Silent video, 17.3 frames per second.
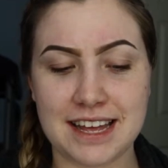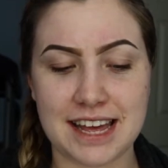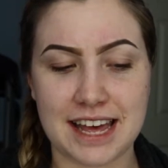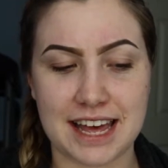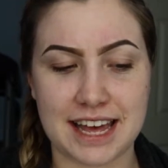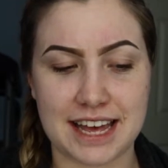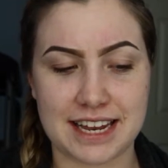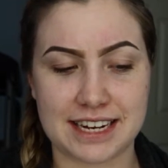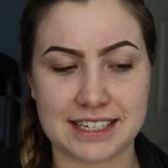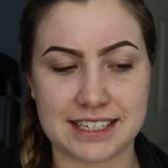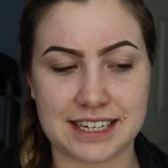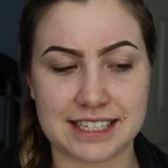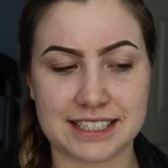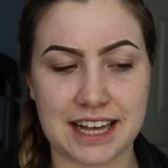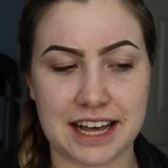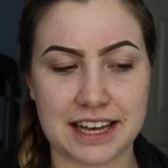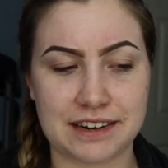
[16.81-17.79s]
And
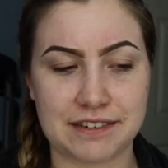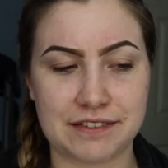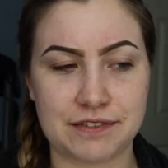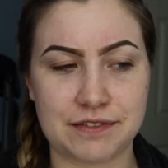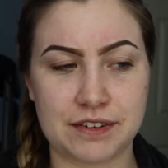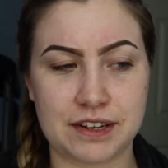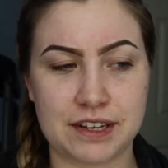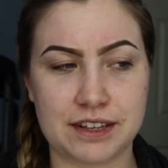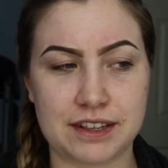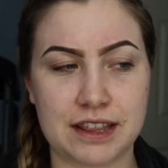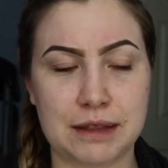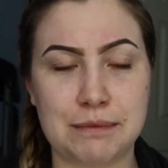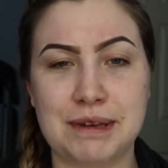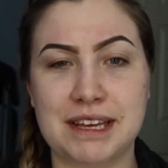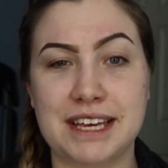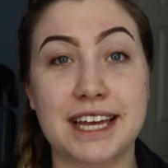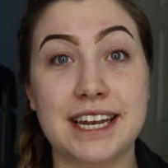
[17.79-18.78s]
it's kind of the
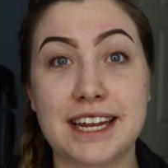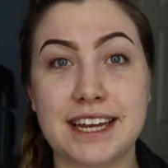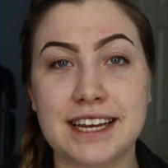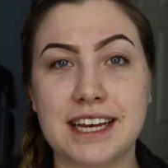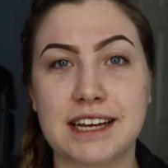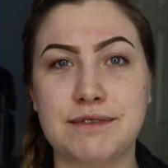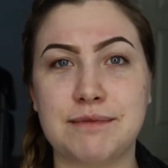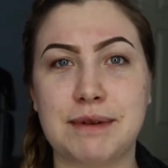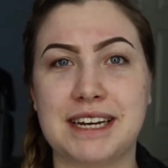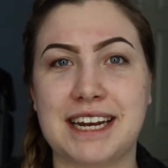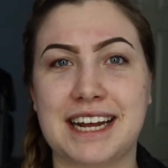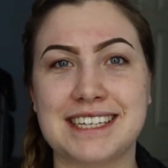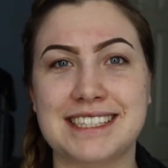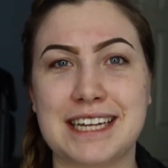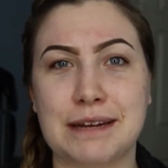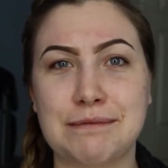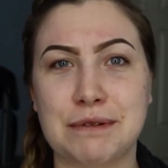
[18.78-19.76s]
beginning of my
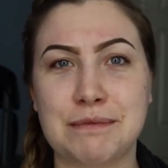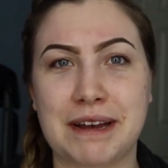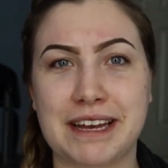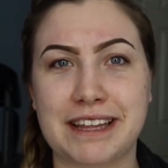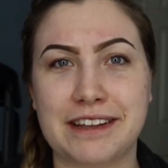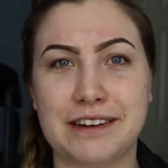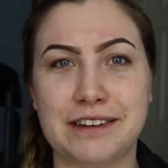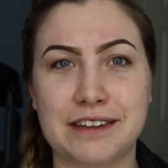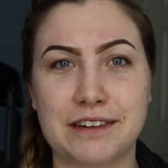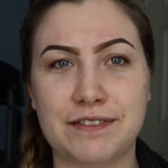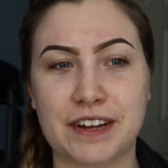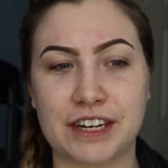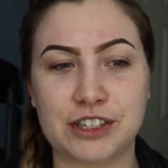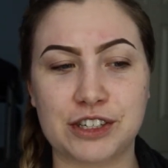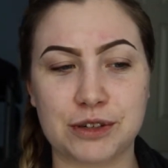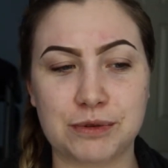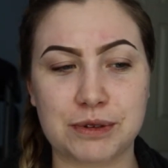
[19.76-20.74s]
next step in my little
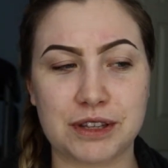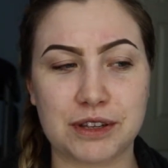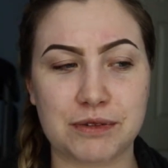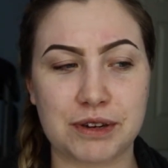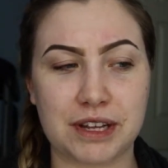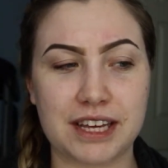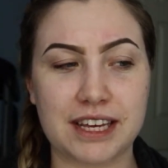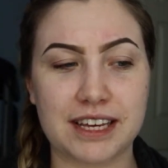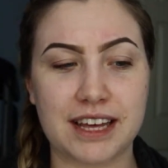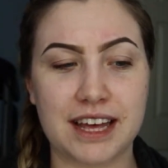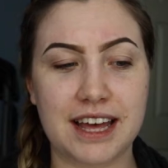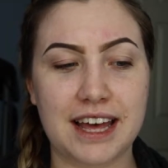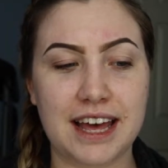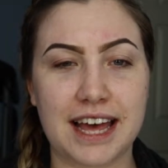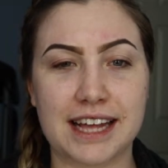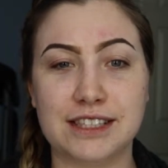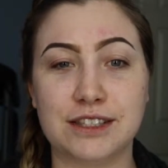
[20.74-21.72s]
adventure with Younique.
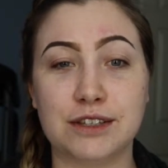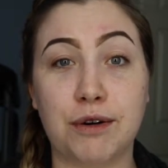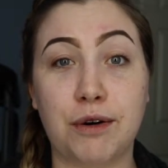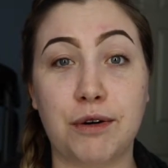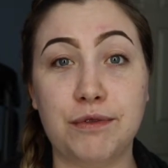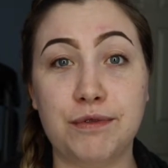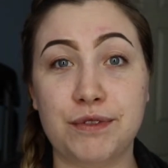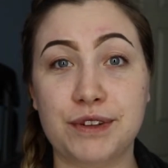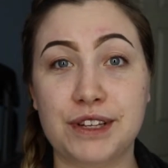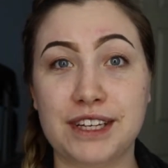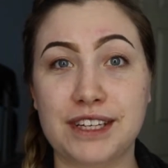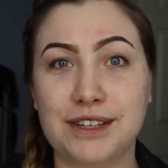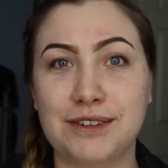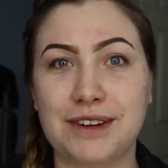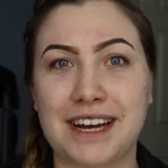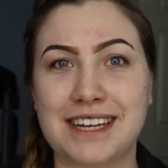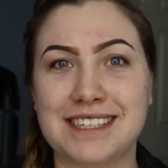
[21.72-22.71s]
And so hopefully
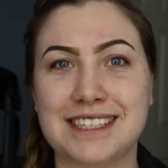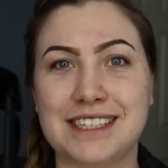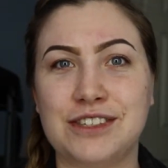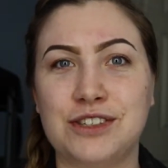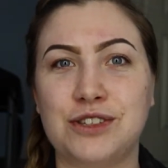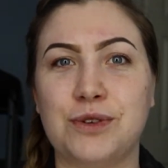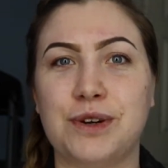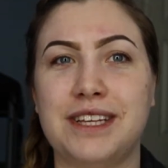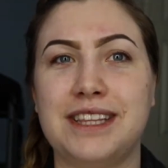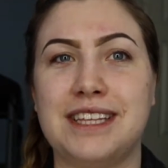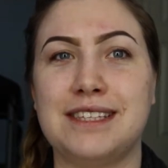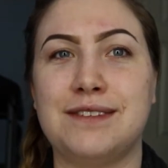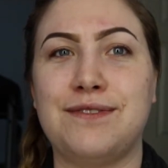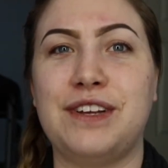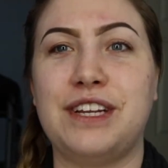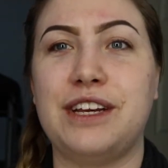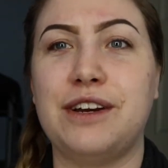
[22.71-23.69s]
you guys enjoy
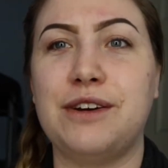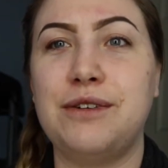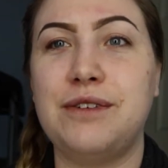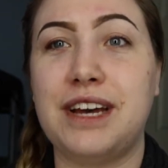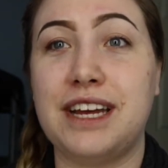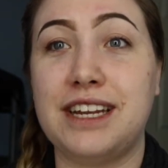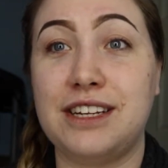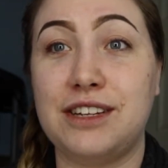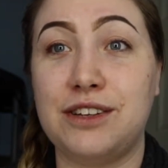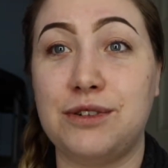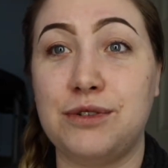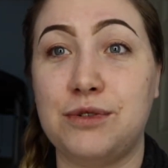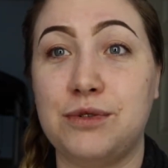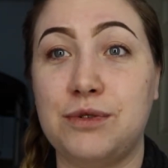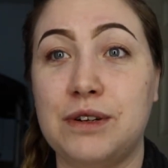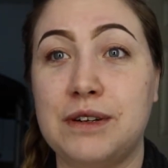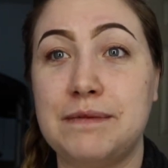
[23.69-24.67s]
this video and
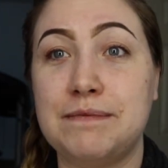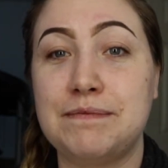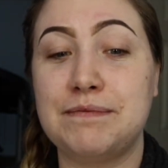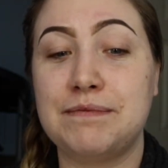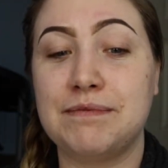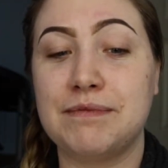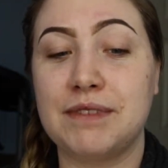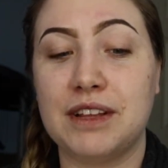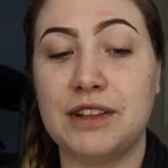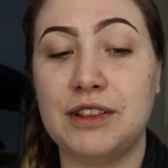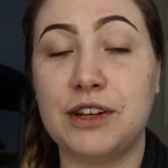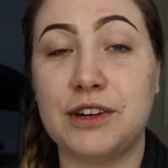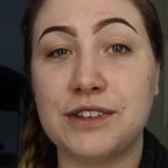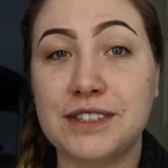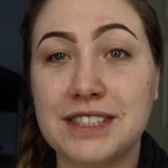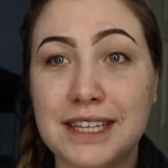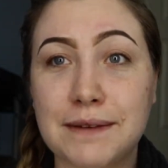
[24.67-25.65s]
you
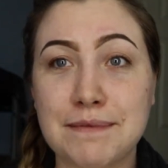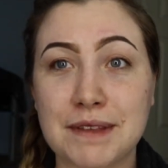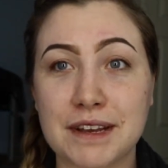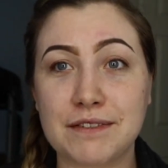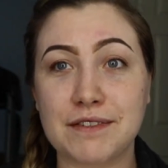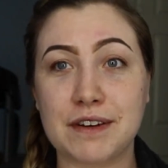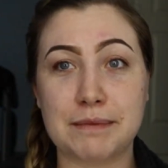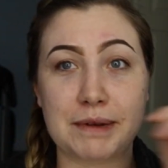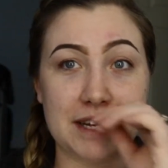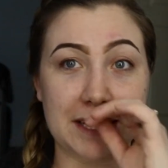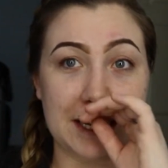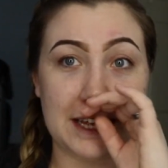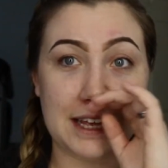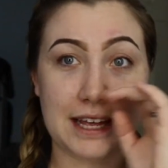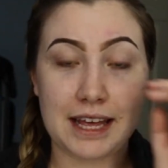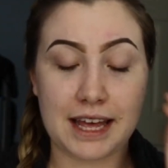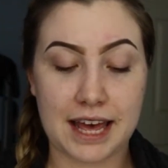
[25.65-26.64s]
learn something from it.
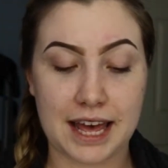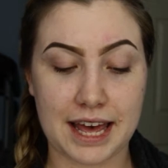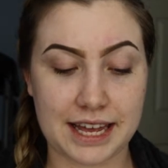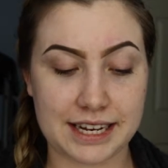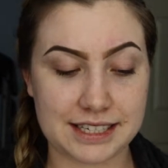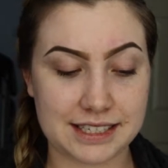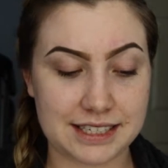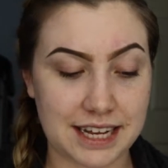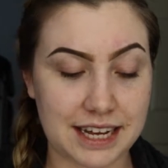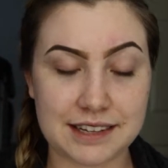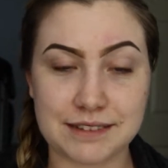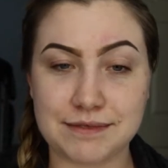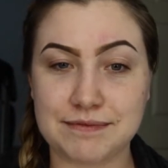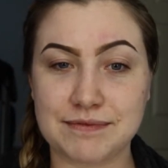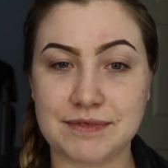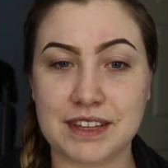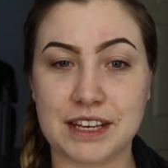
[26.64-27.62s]
And yeah,
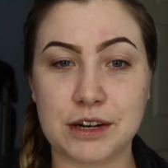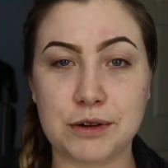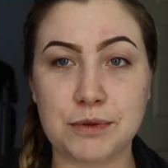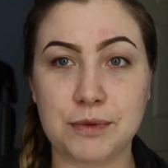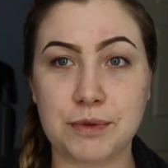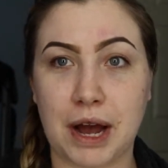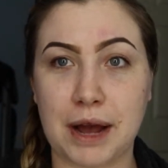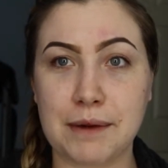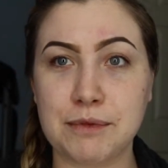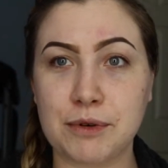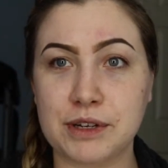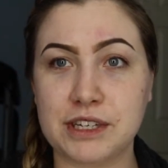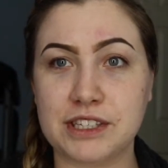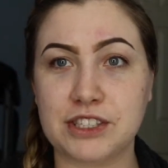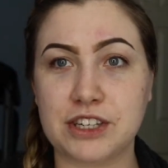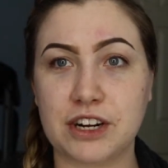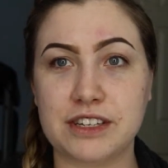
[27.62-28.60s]
here I'm going
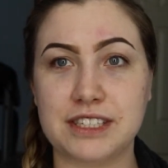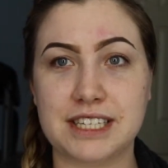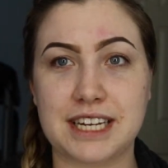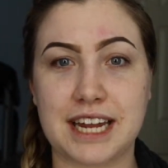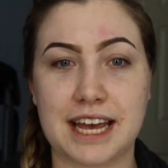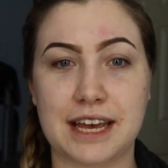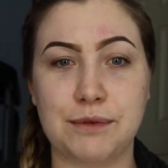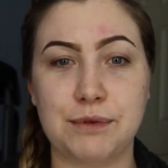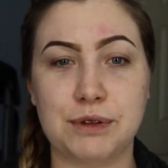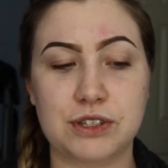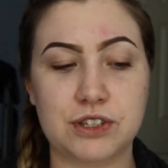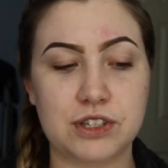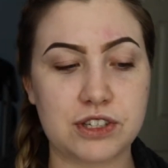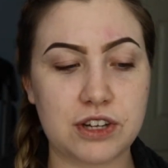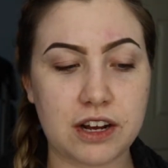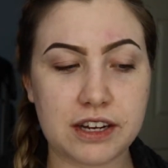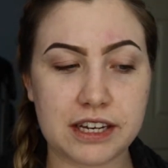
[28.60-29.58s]
to start today with
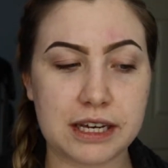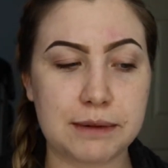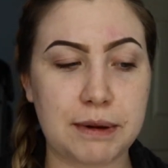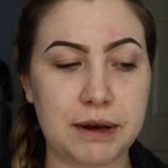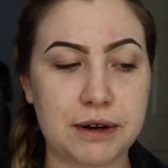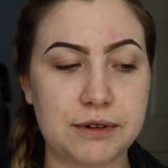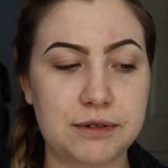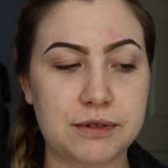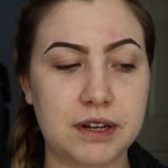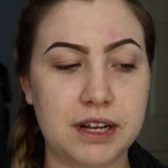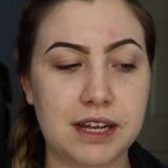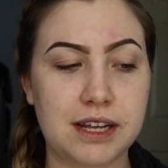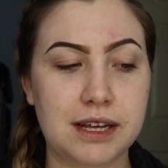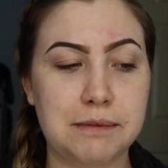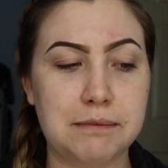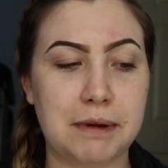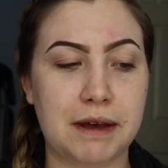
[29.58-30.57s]
just talking about
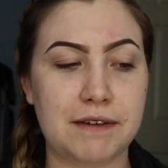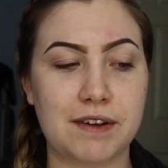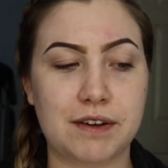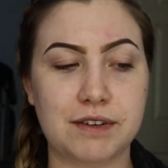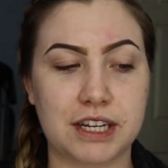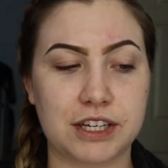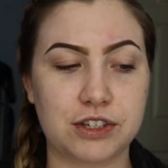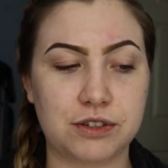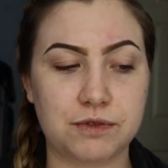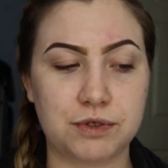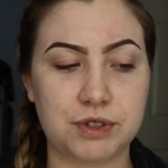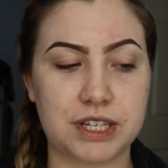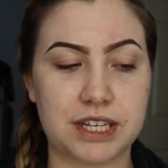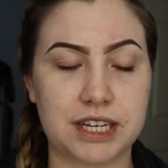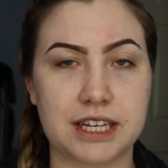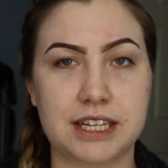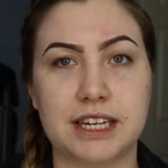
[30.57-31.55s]
my foundation
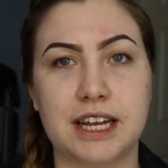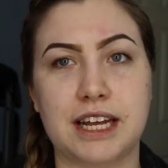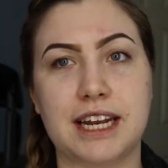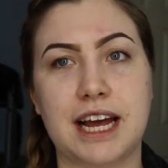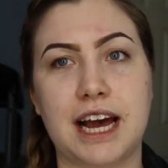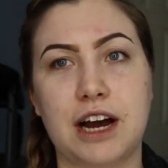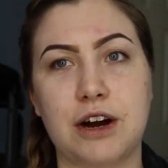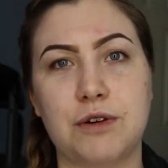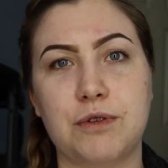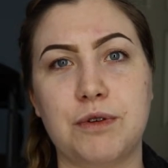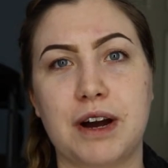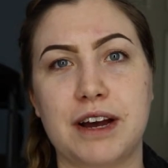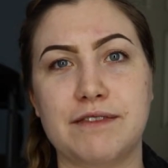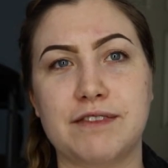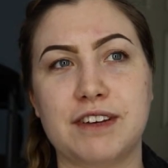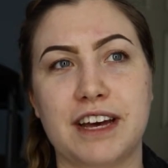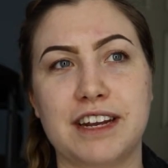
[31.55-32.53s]
routine and how
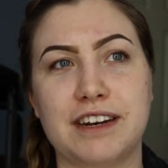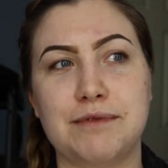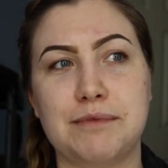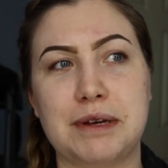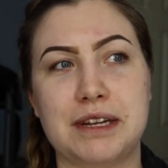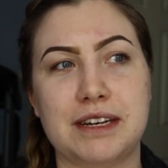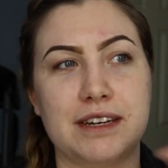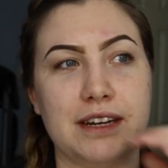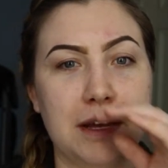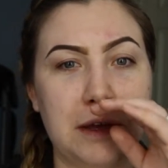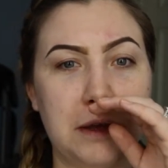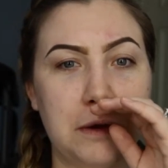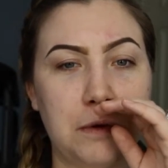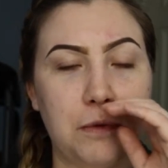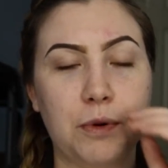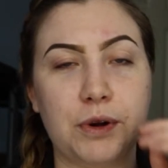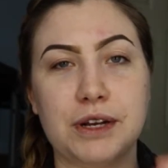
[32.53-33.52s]
I've kind of been
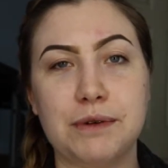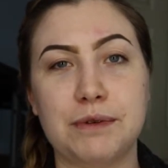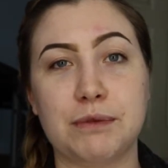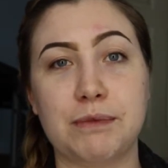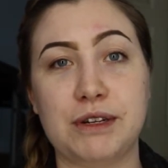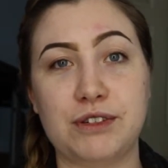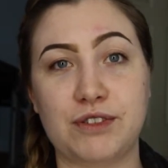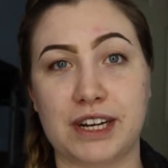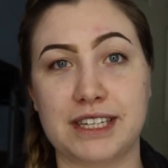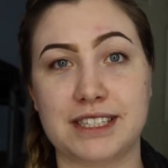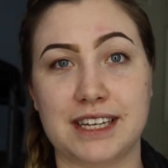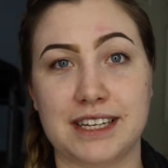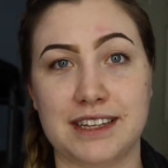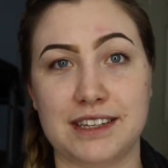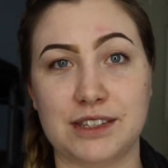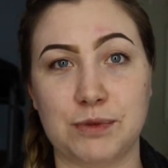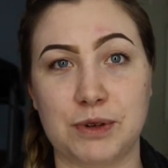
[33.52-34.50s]
working with my dry
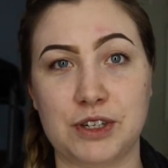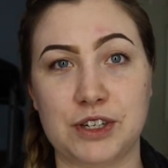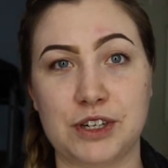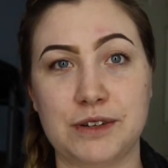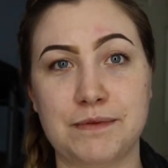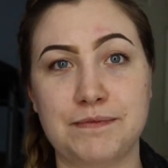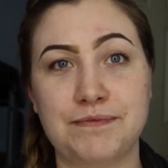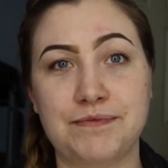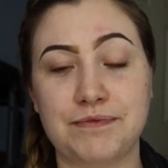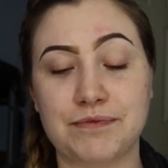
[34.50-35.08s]
skin this winter.